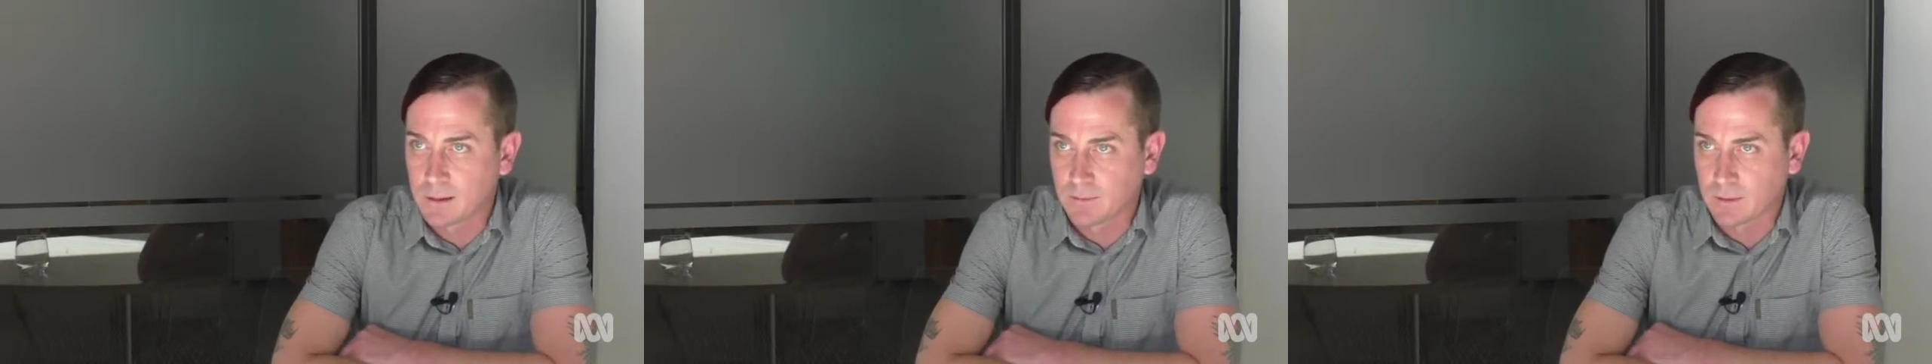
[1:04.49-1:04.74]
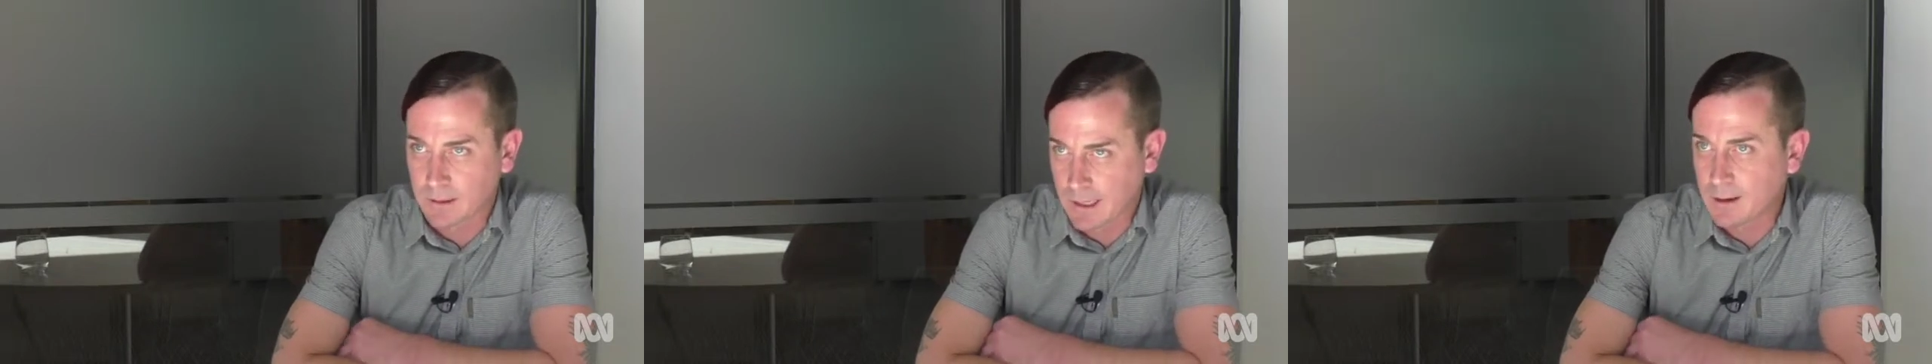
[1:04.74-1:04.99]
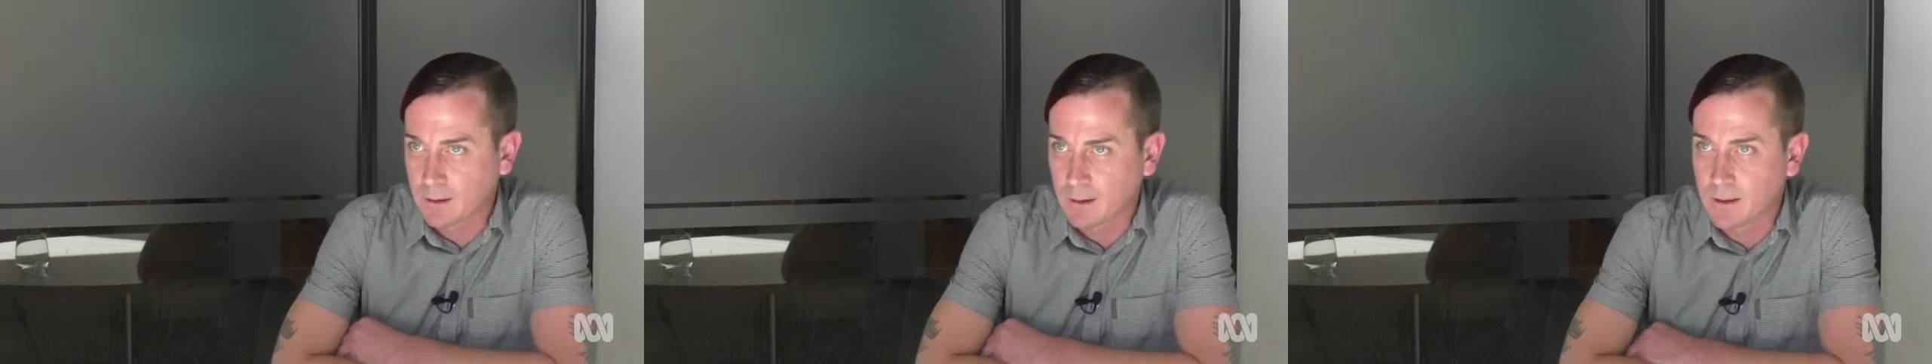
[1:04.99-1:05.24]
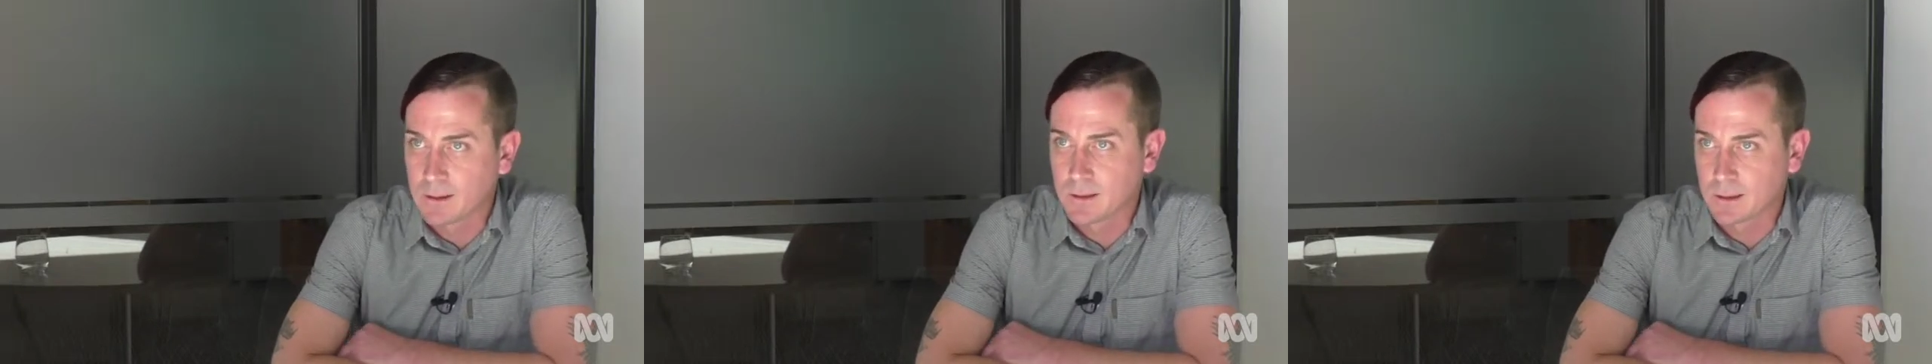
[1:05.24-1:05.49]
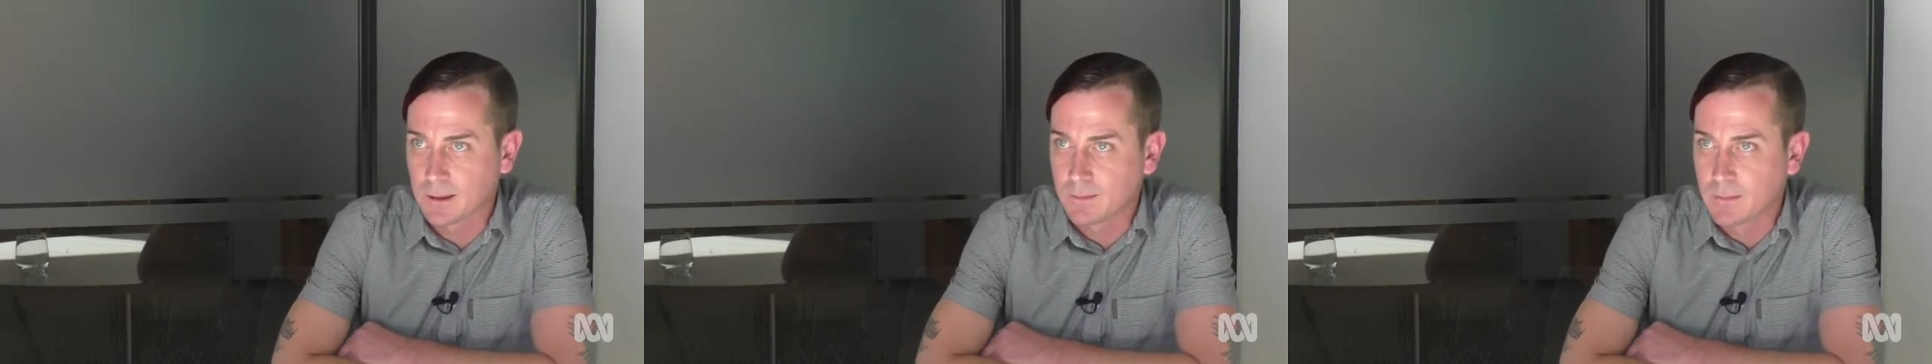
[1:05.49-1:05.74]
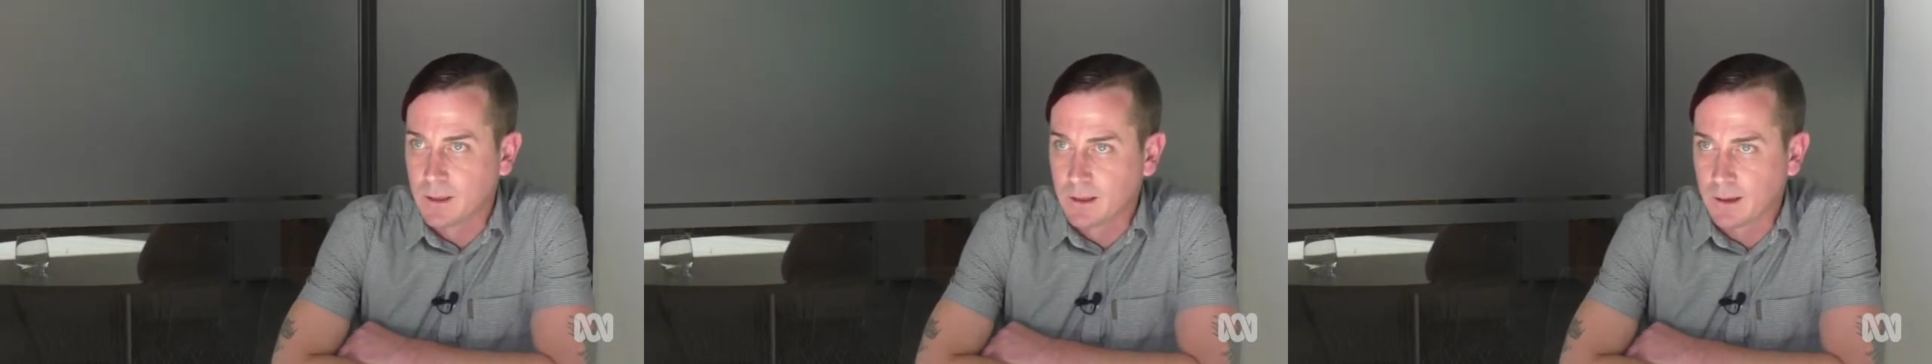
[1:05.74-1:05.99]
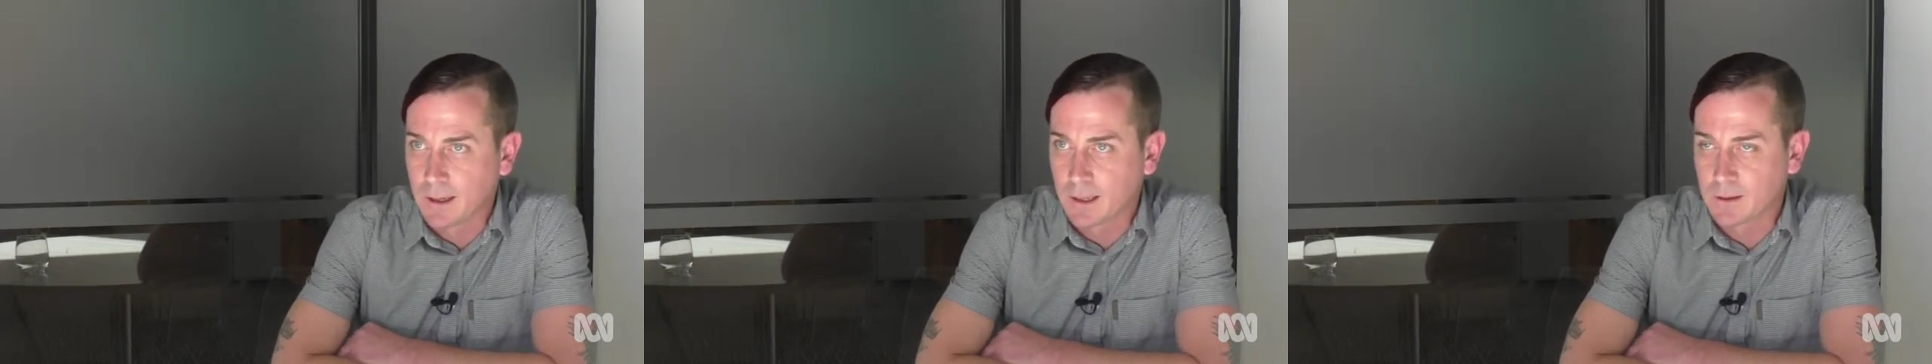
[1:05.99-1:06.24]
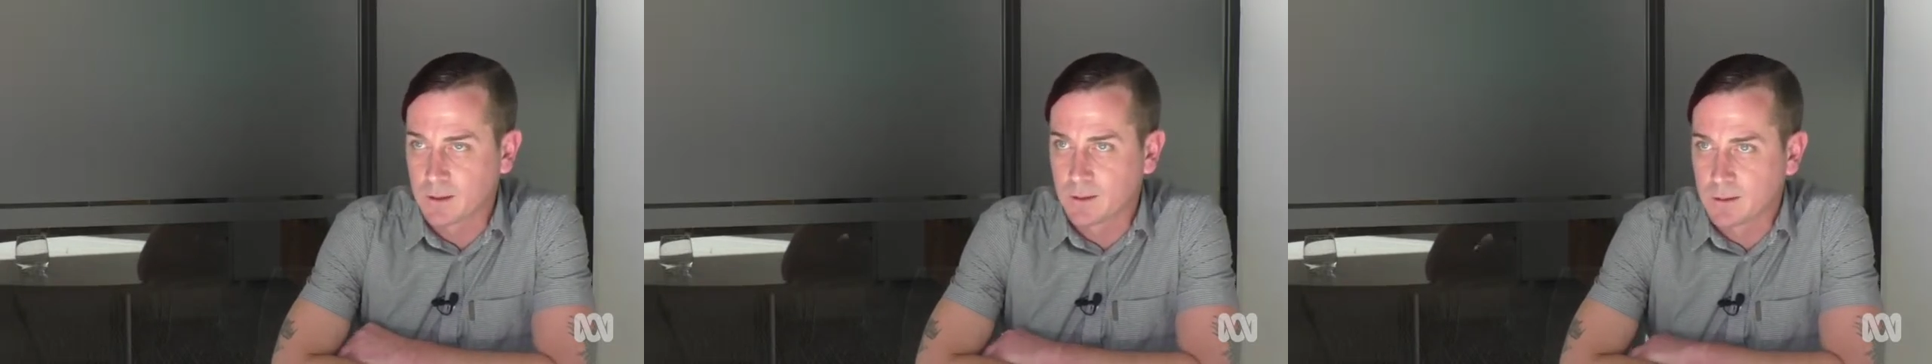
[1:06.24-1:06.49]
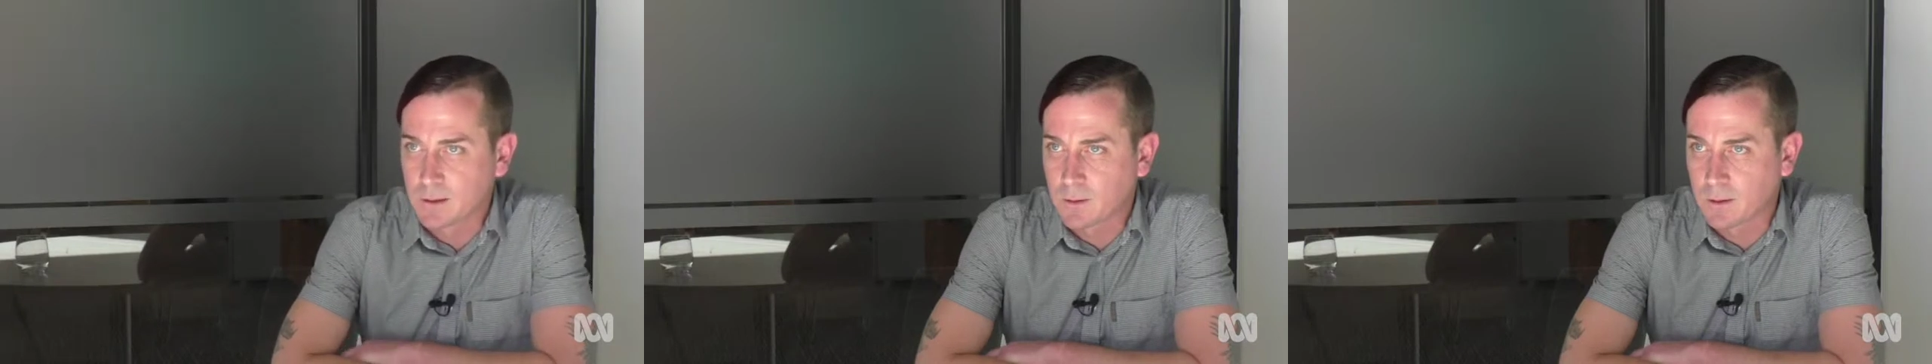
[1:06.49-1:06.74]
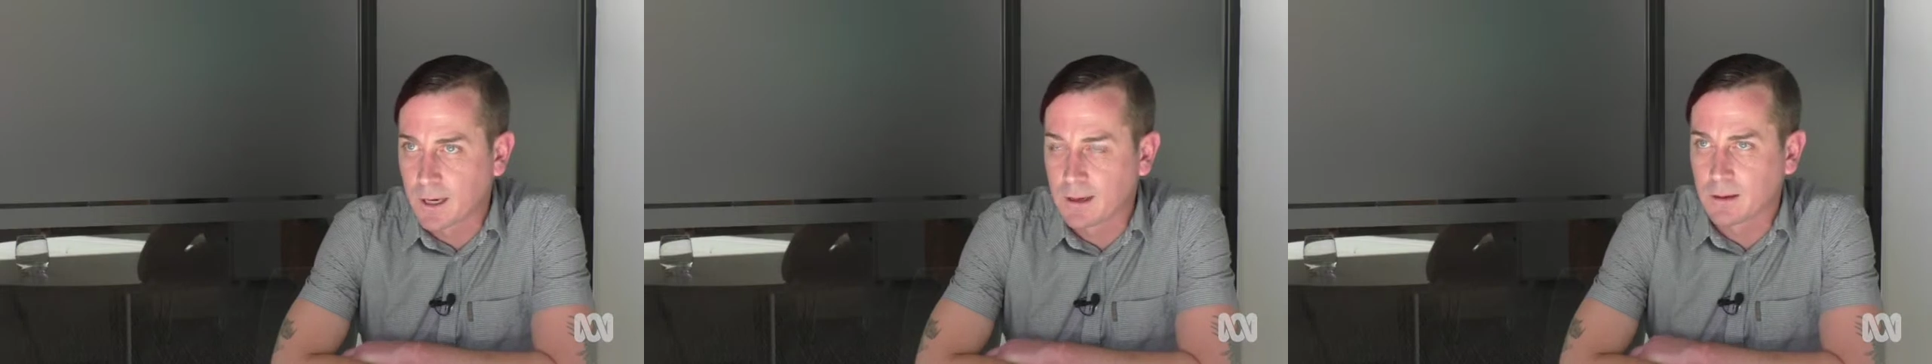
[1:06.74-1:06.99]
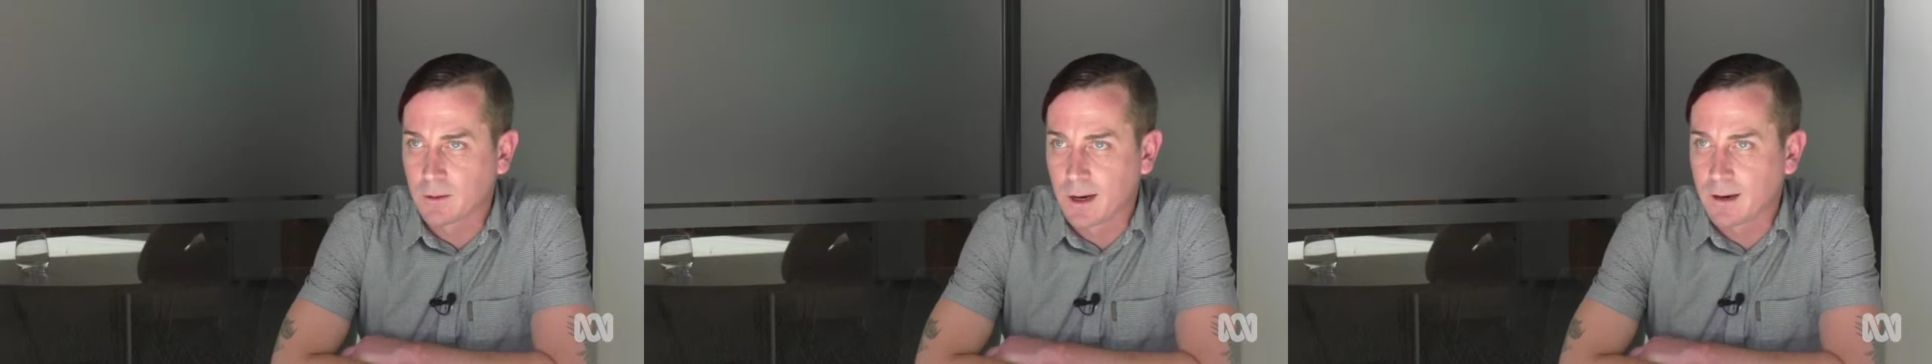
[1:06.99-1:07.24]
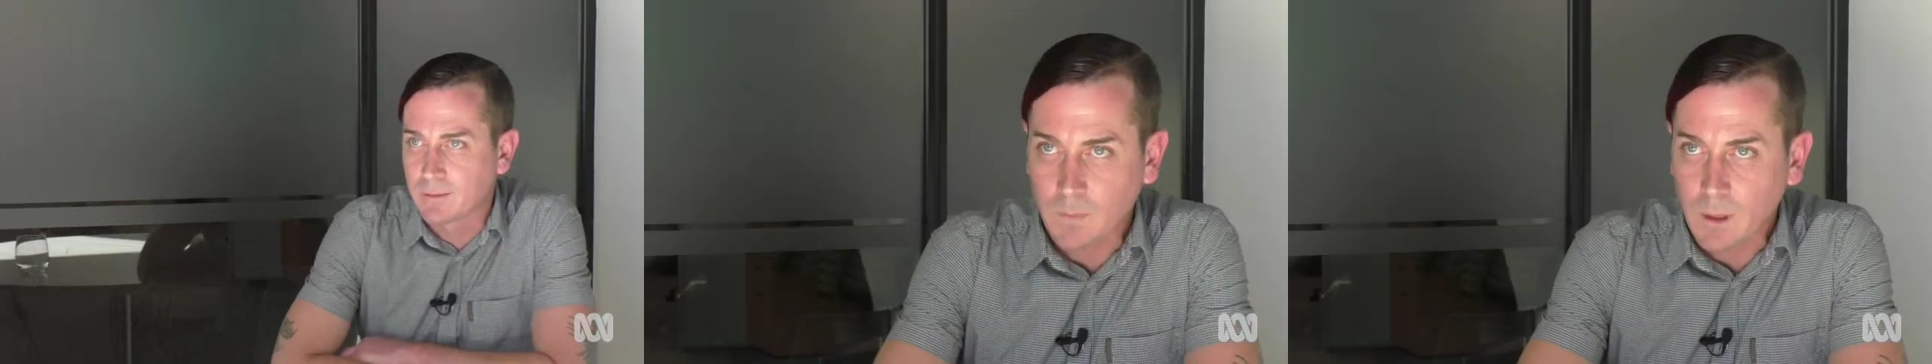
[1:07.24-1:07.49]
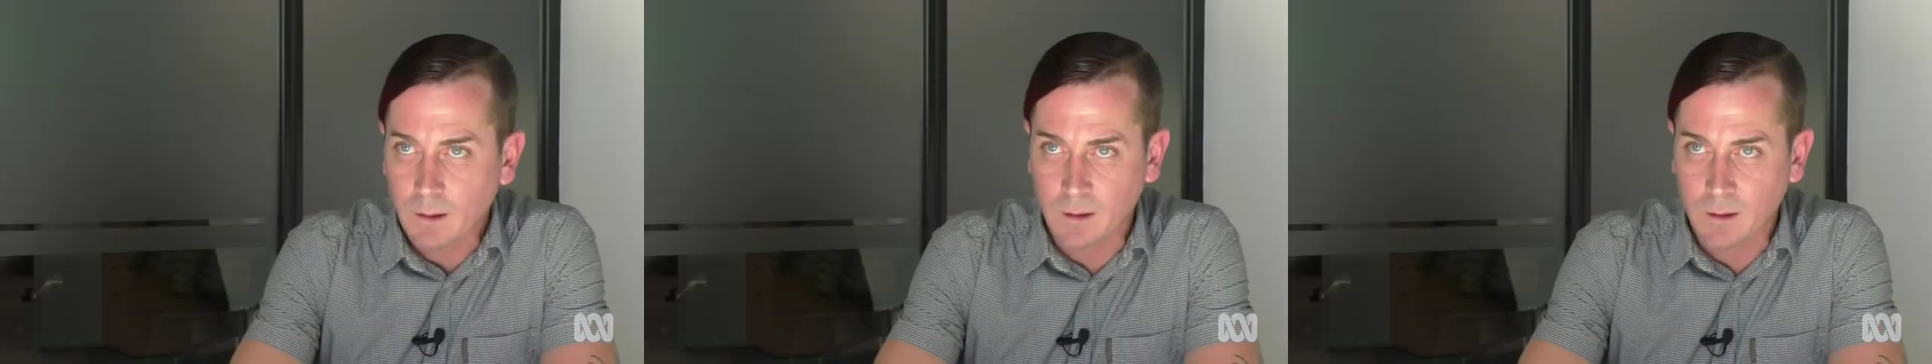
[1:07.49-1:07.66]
different categories and get students to create a graph.